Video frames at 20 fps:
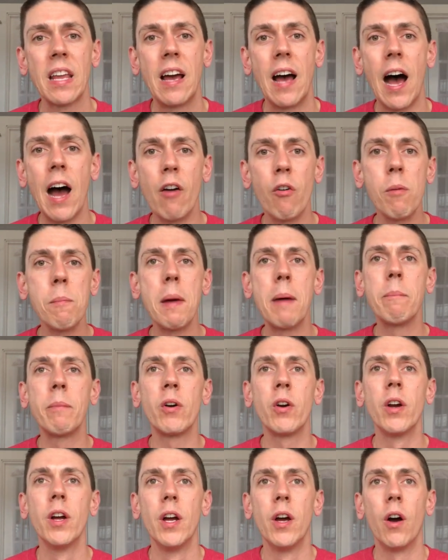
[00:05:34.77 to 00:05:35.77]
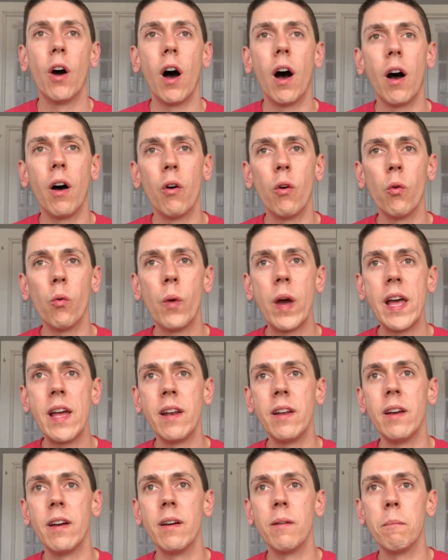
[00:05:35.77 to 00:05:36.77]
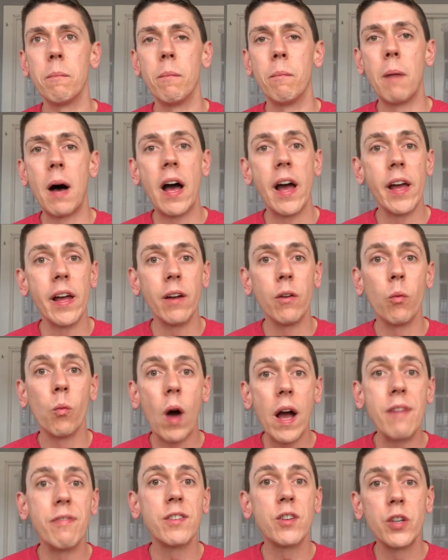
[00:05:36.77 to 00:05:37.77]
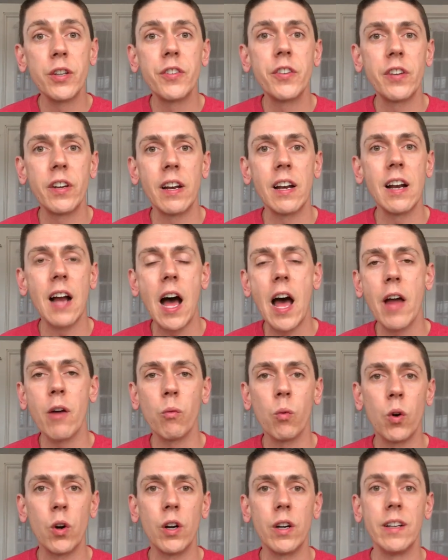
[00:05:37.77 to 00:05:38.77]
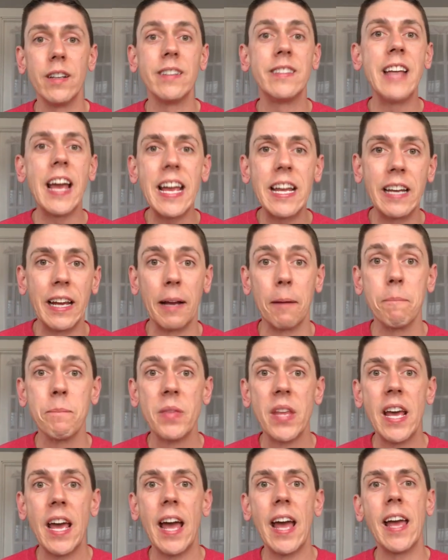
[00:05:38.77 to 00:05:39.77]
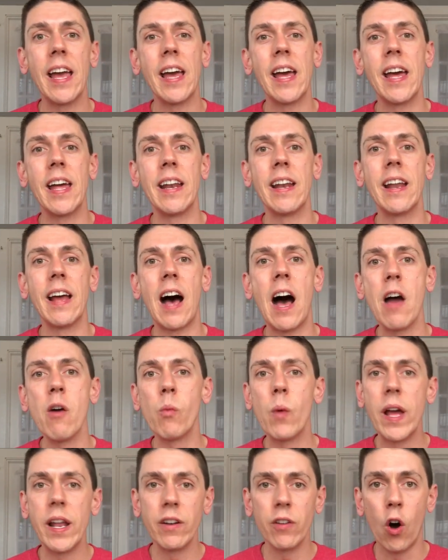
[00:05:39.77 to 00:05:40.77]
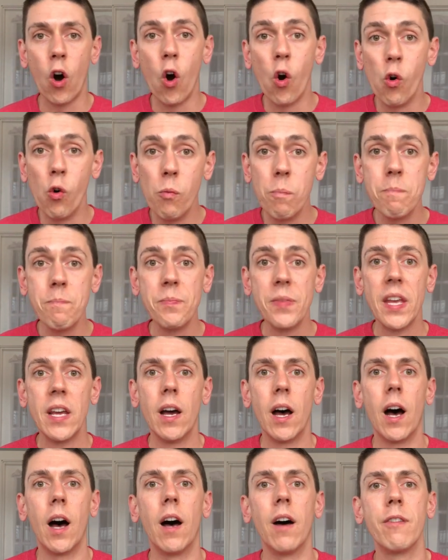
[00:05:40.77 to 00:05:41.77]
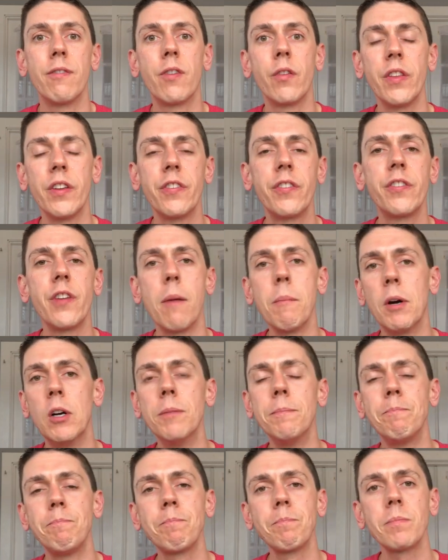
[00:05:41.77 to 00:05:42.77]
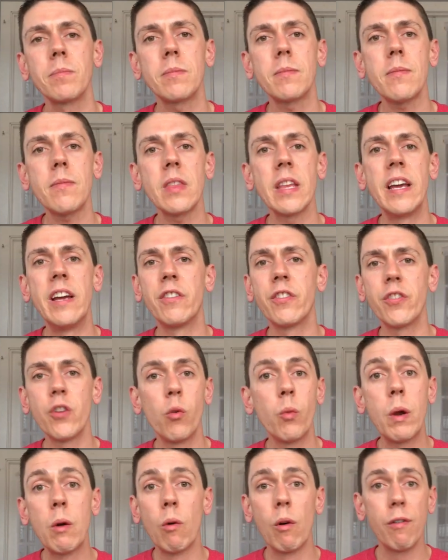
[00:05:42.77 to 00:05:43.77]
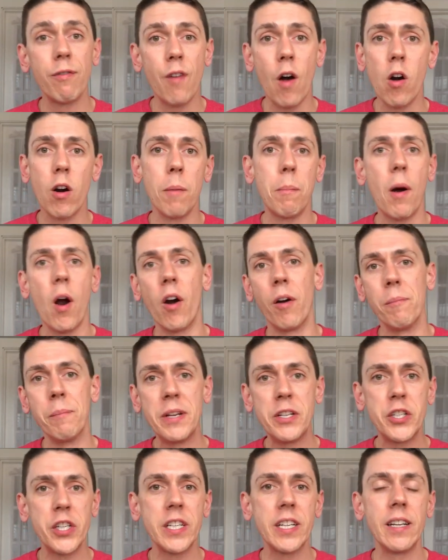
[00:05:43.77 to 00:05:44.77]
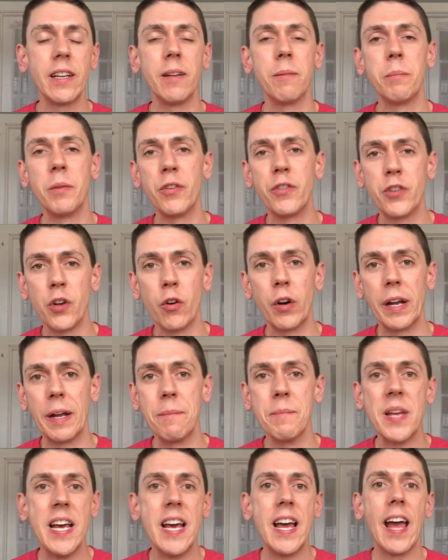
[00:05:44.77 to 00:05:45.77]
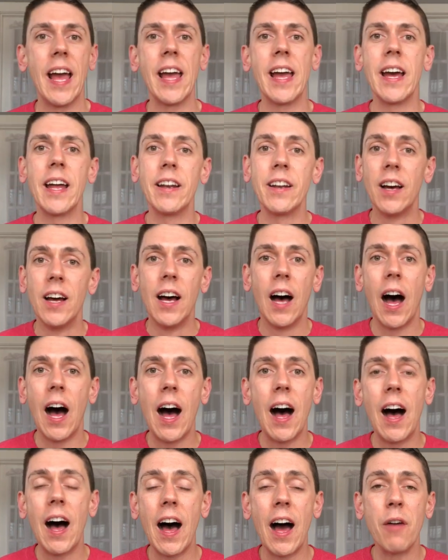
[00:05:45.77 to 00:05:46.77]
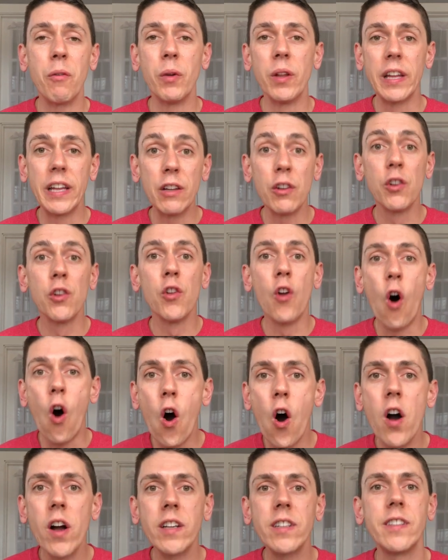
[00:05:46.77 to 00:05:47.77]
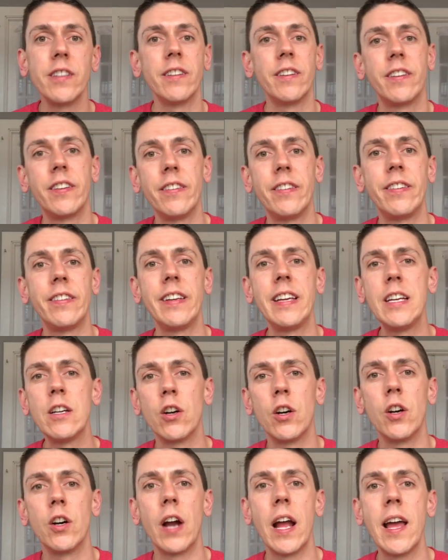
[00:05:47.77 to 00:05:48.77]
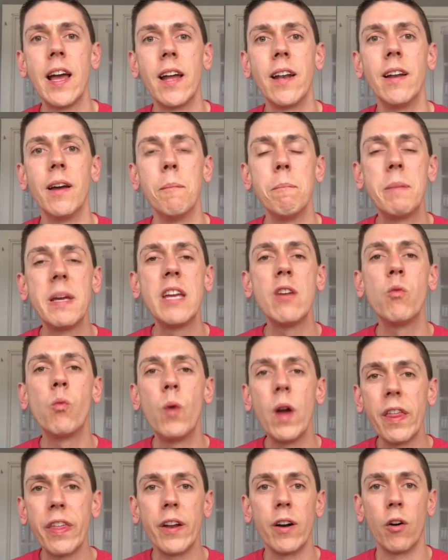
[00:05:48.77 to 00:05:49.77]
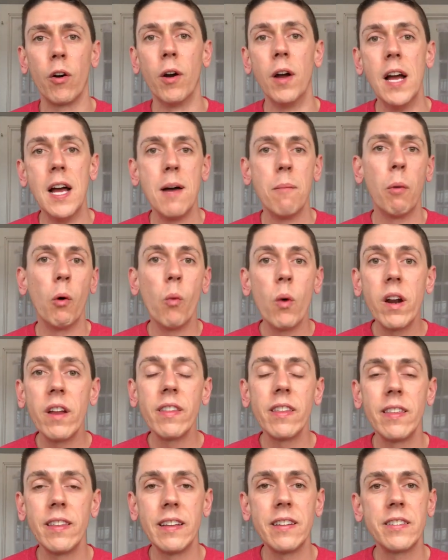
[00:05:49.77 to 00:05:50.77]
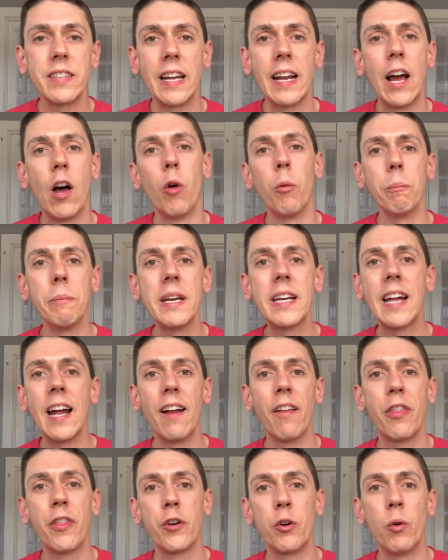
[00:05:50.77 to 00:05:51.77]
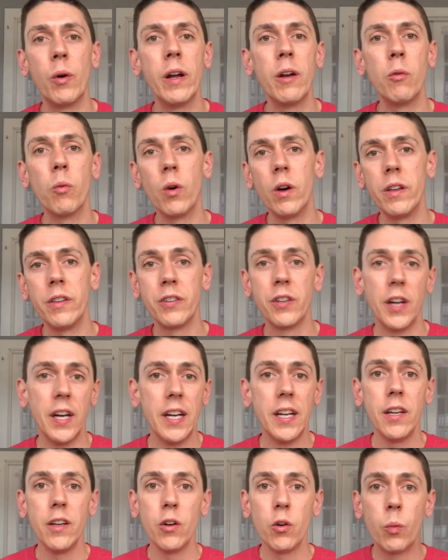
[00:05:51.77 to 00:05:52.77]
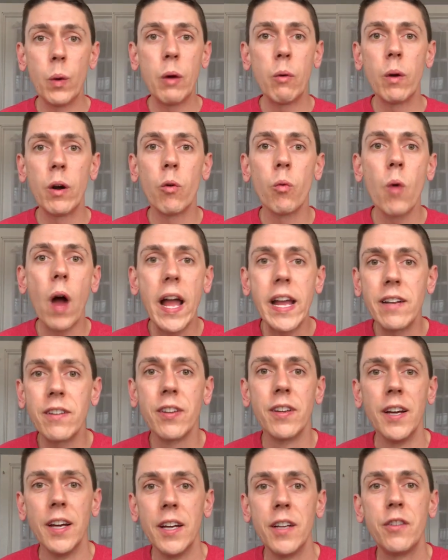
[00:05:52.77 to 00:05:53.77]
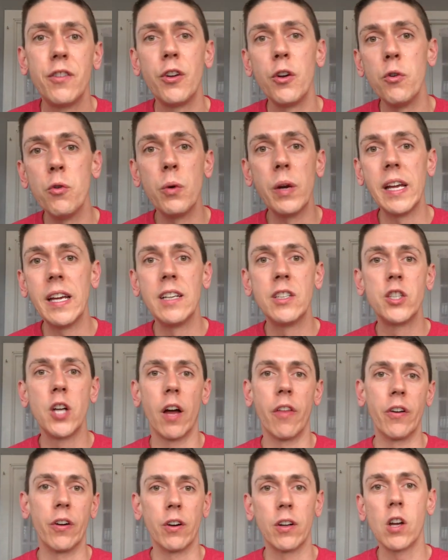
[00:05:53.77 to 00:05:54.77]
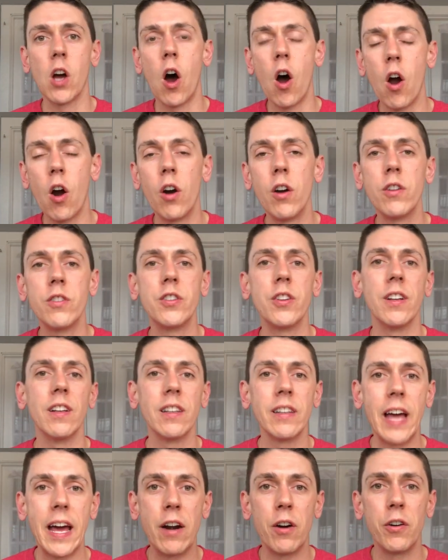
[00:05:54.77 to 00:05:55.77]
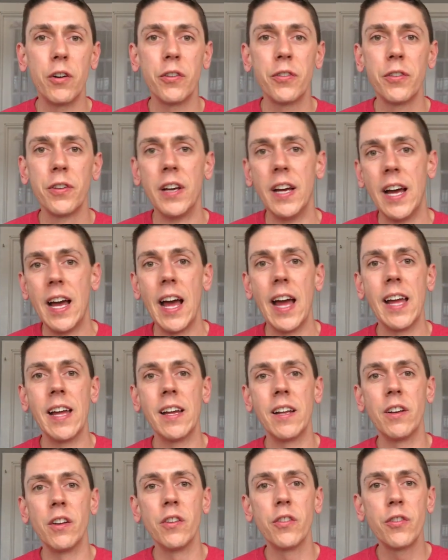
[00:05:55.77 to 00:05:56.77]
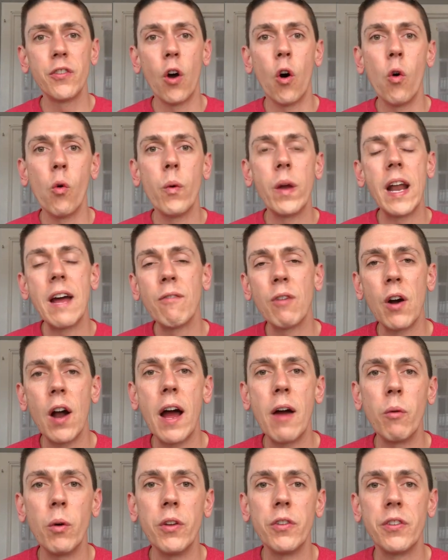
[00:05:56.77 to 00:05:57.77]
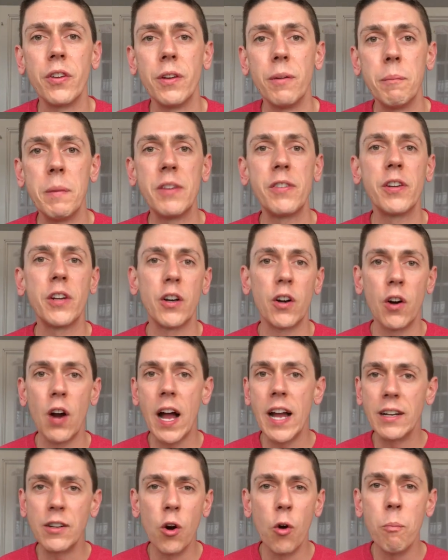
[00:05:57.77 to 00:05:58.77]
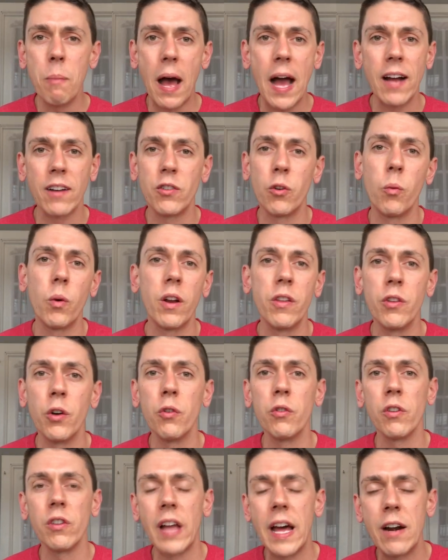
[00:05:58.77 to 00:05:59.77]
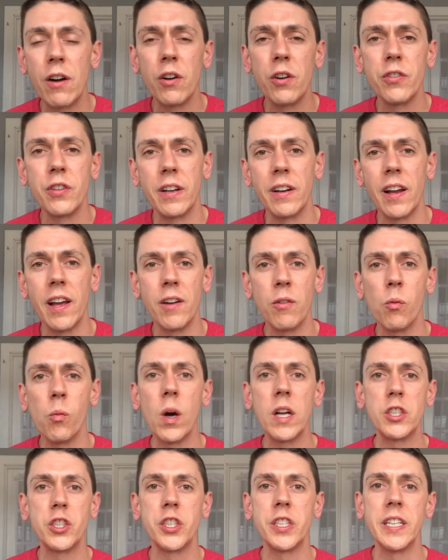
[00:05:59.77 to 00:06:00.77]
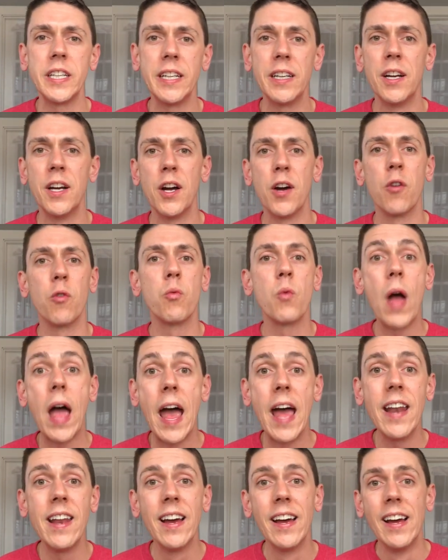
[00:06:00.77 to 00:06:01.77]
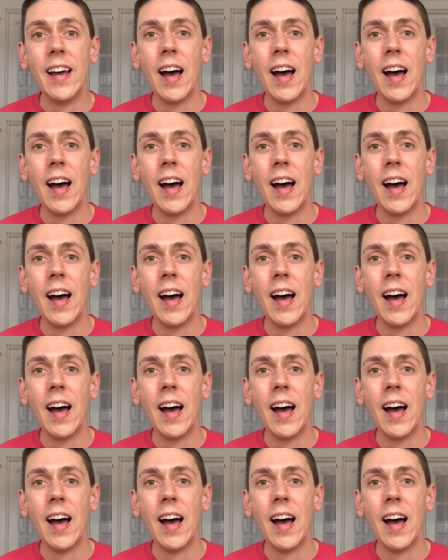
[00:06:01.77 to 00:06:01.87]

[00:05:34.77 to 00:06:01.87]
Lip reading: I remember when my wife Kristen and I were dating, and I went home for the summer. And so we were far apart, Michigan and Missouri, and I really longed to see her and be with her. But one of the things that helped me get through it was we would write to each other, cards, letters, and so whenever I was missing her, I'd go back to one of those letters and what she read,